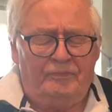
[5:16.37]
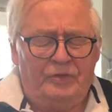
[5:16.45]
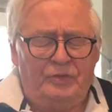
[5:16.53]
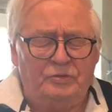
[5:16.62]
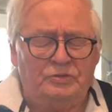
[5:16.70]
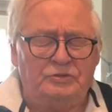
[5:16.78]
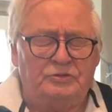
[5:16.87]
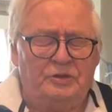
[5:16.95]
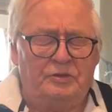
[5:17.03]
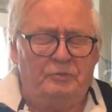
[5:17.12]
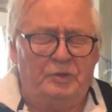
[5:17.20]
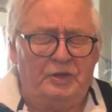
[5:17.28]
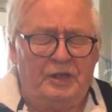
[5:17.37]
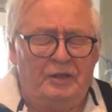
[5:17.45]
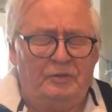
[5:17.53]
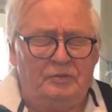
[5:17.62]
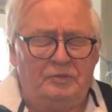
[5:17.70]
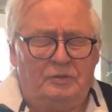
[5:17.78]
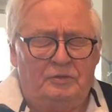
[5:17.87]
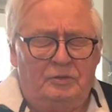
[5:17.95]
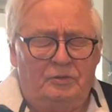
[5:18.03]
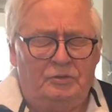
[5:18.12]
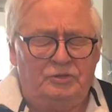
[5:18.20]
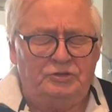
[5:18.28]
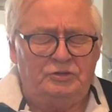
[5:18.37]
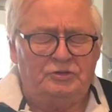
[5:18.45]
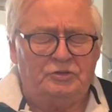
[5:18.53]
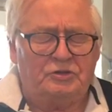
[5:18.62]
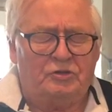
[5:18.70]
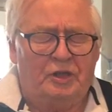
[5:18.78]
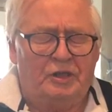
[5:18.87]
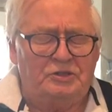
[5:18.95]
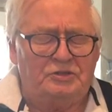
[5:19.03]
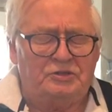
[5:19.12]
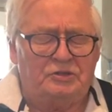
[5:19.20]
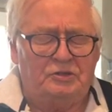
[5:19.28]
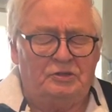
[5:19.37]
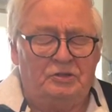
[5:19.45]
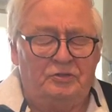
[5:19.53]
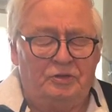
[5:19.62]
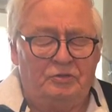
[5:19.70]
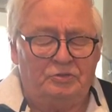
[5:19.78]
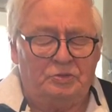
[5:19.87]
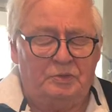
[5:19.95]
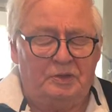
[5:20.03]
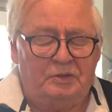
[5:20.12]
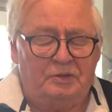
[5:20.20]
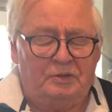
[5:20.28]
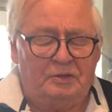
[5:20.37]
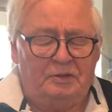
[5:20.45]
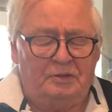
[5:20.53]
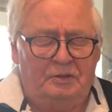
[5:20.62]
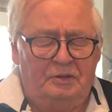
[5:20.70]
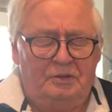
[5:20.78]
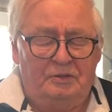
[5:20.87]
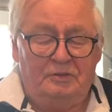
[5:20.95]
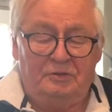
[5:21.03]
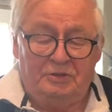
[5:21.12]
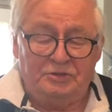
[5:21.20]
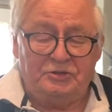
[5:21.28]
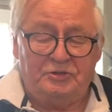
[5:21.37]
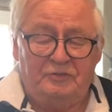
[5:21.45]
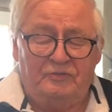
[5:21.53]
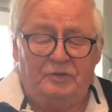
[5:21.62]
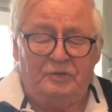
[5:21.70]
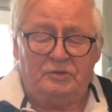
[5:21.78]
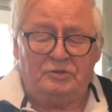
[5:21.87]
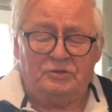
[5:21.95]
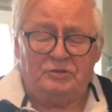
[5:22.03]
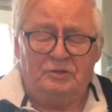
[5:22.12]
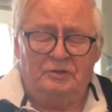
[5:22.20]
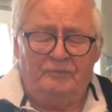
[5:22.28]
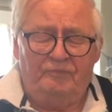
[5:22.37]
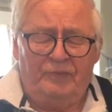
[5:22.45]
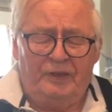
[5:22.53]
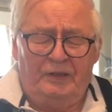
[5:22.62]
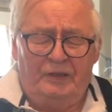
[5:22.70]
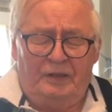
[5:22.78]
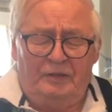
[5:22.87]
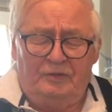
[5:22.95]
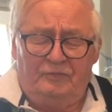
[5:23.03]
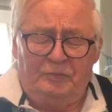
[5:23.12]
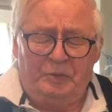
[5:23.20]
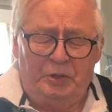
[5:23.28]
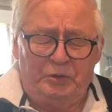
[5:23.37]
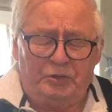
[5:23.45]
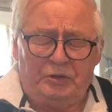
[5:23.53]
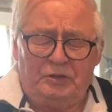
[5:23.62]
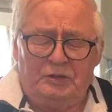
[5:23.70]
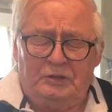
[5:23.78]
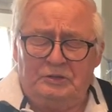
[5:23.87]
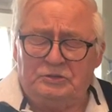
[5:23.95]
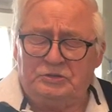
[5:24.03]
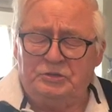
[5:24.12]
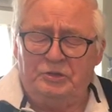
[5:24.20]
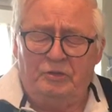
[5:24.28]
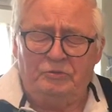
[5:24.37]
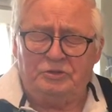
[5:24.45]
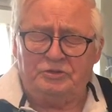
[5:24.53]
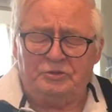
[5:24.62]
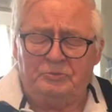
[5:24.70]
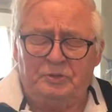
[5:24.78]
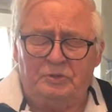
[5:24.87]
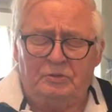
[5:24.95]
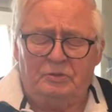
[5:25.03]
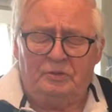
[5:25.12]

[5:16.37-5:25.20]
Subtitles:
those that are without the Lord Jesus Christ and those with. There is a difference. And if we look, it's noticeable.